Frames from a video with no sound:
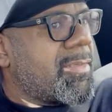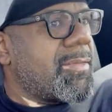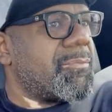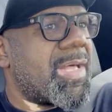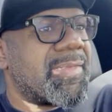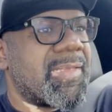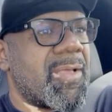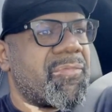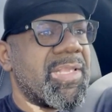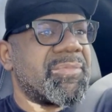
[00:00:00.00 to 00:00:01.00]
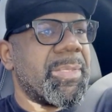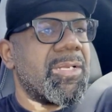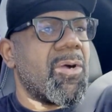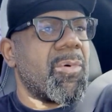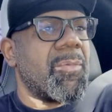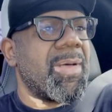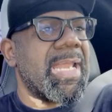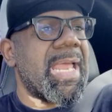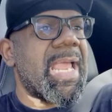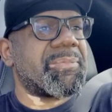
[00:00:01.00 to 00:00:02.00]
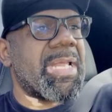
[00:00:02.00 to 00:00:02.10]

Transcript: Myself, ain't spending no more money,